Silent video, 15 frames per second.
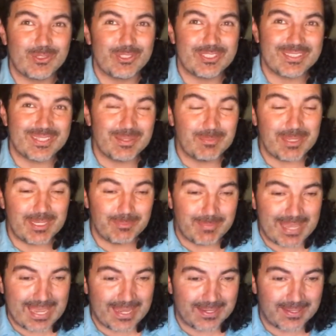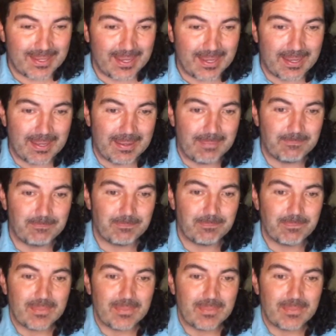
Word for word: She's going to meet a man. Um,